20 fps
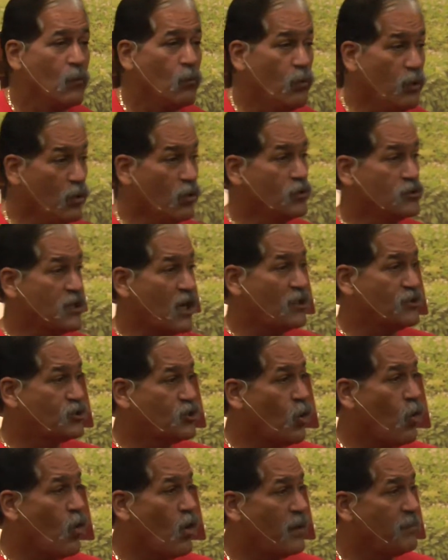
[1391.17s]
We lose our
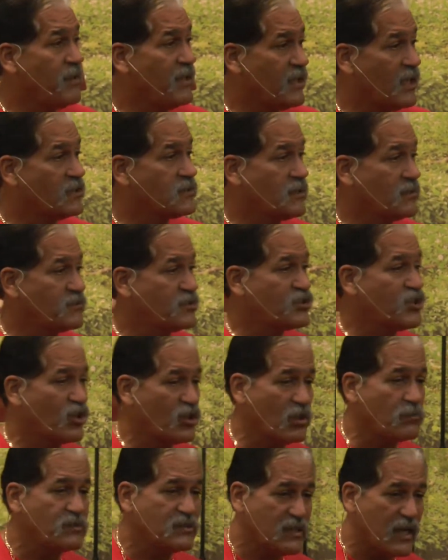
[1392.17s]
joy because of
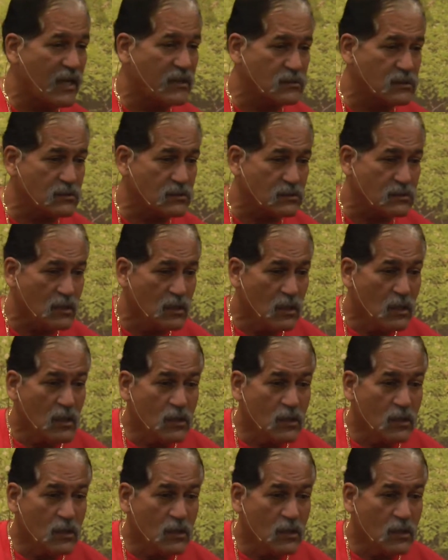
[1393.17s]
circumstances.